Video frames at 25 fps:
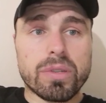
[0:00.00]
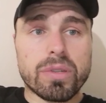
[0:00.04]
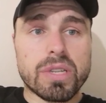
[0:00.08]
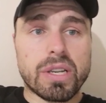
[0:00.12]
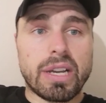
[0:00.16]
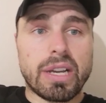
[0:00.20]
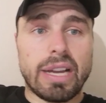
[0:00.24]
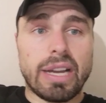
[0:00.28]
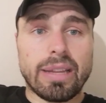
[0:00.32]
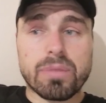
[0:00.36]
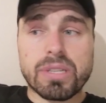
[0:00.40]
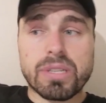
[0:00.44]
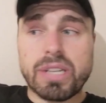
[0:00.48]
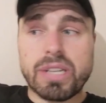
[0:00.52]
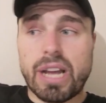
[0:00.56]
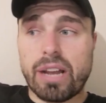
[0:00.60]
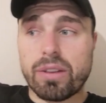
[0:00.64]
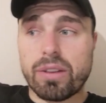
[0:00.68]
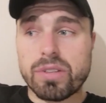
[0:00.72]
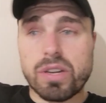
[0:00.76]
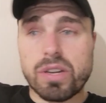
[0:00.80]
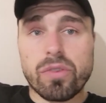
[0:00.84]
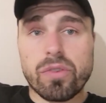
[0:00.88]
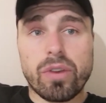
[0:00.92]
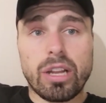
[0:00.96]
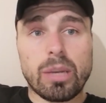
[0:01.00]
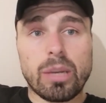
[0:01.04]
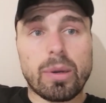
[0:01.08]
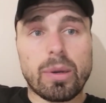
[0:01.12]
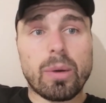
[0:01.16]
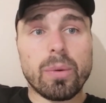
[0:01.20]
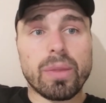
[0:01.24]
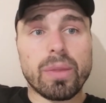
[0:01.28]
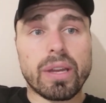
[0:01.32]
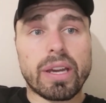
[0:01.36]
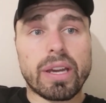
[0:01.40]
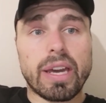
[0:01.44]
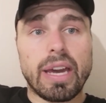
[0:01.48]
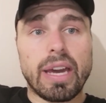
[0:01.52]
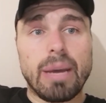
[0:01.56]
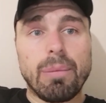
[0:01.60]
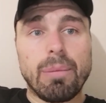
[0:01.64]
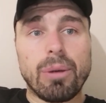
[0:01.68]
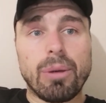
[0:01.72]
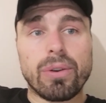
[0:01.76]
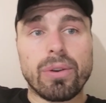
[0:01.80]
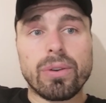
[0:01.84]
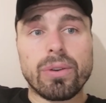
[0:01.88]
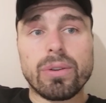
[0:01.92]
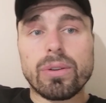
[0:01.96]
and Callum Stiles did really well when they came
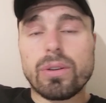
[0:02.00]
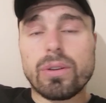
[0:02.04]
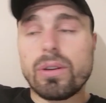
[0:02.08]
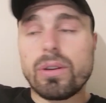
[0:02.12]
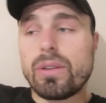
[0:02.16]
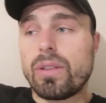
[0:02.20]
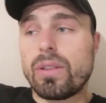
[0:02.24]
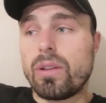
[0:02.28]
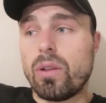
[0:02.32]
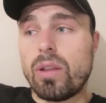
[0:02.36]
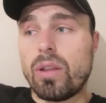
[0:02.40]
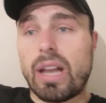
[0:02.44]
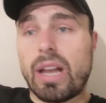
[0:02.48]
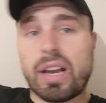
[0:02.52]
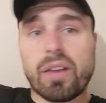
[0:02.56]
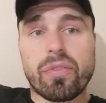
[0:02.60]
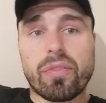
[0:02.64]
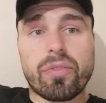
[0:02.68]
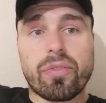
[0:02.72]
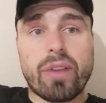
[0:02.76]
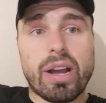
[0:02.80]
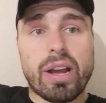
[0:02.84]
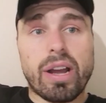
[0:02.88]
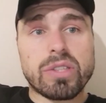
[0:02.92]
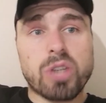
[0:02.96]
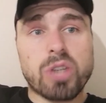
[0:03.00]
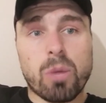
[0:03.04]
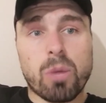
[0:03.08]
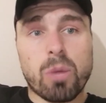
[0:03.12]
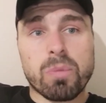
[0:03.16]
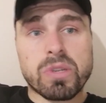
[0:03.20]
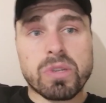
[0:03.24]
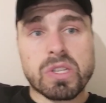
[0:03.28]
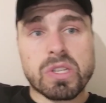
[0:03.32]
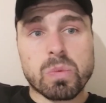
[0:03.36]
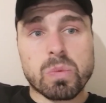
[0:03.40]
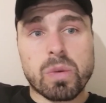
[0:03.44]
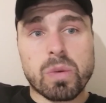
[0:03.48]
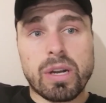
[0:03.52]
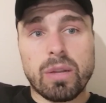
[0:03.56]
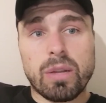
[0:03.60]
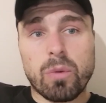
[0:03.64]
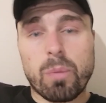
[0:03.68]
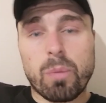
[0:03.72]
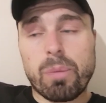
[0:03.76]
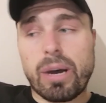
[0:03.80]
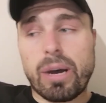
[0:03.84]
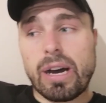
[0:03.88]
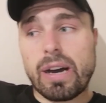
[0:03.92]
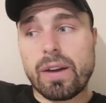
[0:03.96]
on. They looked like a threat. Thomas as well were
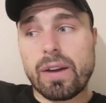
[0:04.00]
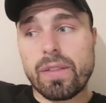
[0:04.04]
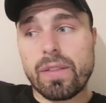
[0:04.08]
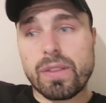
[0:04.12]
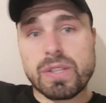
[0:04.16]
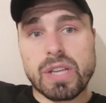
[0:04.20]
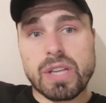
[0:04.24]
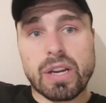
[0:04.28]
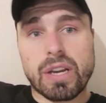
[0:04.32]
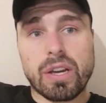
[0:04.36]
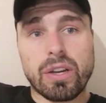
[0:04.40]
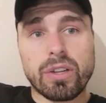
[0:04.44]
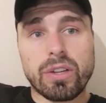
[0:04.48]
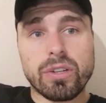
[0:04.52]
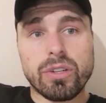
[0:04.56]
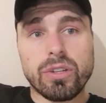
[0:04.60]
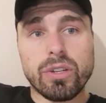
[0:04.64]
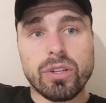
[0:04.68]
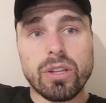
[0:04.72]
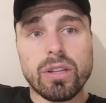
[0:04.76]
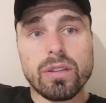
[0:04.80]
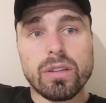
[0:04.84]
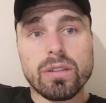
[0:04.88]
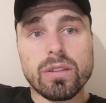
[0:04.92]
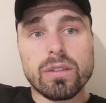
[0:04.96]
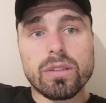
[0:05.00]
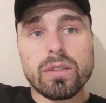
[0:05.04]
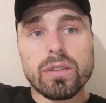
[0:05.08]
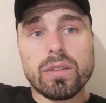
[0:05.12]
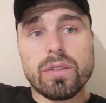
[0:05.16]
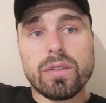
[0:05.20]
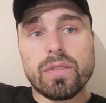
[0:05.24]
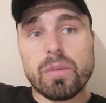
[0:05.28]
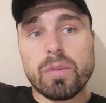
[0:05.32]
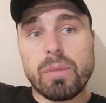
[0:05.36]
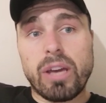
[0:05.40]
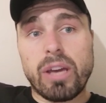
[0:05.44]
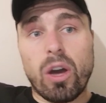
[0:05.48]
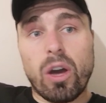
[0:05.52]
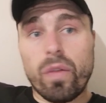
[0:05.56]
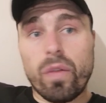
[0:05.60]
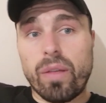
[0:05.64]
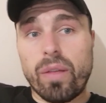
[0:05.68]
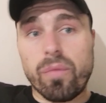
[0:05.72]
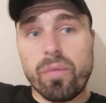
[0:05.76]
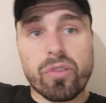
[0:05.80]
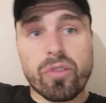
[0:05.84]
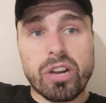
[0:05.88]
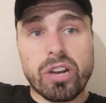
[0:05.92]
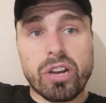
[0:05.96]
part of the second goal. For me, all
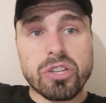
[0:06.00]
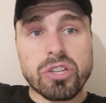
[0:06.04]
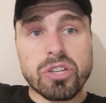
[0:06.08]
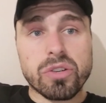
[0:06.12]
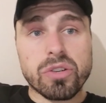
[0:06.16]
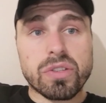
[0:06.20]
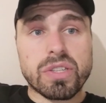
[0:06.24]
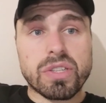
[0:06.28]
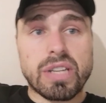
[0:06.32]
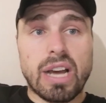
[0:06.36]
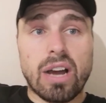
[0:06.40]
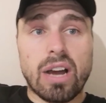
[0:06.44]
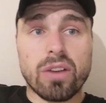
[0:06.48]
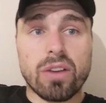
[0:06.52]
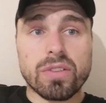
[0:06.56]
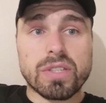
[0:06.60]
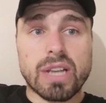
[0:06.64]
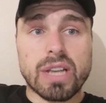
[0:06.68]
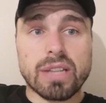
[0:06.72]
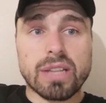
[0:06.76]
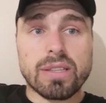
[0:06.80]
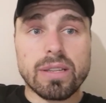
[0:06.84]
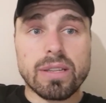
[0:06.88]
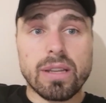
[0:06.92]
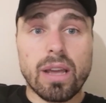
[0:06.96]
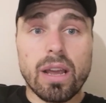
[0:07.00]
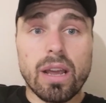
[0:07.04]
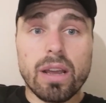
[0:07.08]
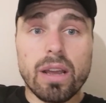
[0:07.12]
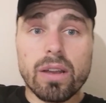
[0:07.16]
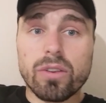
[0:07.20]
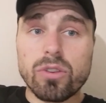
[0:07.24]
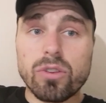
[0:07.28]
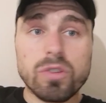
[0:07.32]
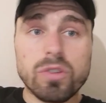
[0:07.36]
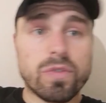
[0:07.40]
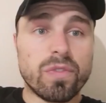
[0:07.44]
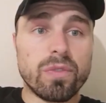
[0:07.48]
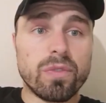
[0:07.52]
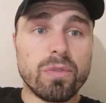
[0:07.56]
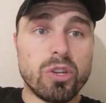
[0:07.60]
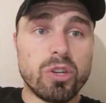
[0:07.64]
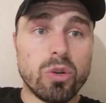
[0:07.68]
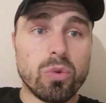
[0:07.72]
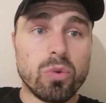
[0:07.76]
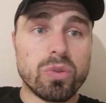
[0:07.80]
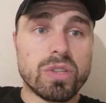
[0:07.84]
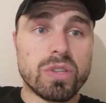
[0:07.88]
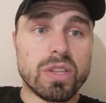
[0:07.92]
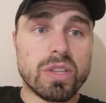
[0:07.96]
them three should start on Saturday, just
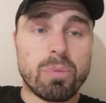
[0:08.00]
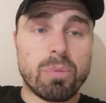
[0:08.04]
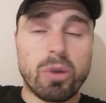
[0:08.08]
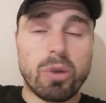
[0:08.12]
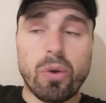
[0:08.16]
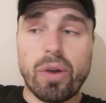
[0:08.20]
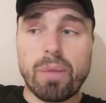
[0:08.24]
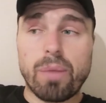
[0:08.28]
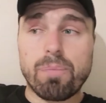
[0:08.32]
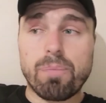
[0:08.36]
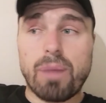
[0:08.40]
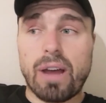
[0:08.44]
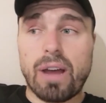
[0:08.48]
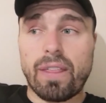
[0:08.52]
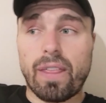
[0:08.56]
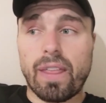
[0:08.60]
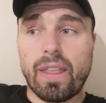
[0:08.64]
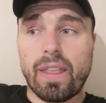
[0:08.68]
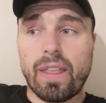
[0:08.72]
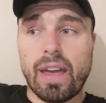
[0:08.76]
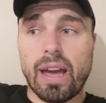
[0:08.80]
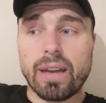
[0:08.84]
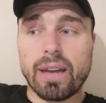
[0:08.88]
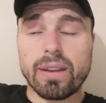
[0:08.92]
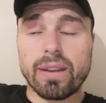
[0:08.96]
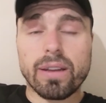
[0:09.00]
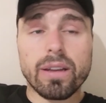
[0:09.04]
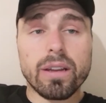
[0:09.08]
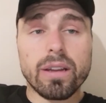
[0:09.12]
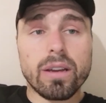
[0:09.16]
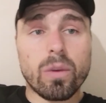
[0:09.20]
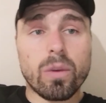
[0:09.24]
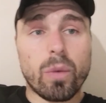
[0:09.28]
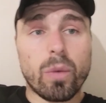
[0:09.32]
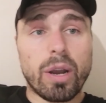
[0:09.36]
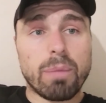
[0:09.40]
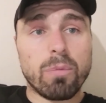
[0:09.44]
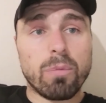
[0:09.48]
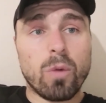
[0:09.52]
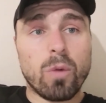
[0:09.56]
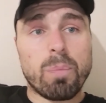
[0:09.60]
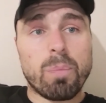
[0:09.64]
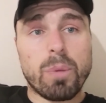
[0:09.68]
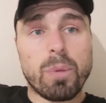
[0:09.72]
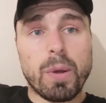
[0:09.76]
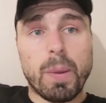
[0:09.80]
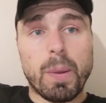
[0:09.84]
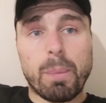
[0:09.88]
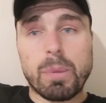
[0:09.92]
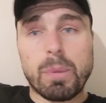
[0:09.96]
due to the pure impact that they had. We had more
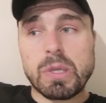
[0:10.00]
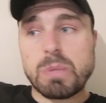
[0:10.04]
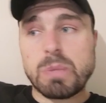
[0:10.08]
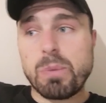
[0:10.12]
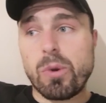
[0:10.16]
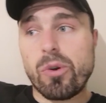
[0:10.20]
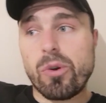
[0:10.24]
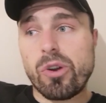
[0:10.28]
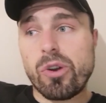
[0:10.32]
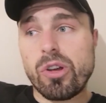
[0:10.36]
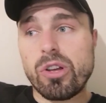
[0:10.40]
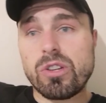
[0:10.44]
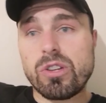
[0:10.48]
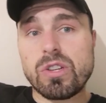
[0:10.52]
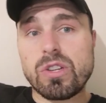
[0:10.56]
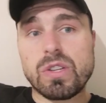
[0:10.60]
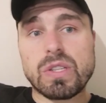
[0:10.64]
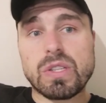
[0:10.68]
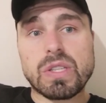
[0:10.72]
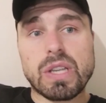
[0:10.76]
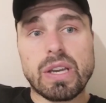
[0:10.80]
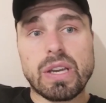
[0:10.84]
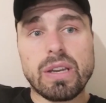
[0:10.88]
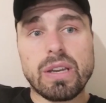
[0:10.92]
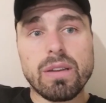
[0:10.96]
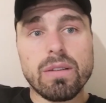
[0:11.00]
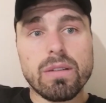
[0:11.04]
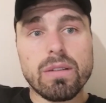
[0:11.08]
purpose, more urgency.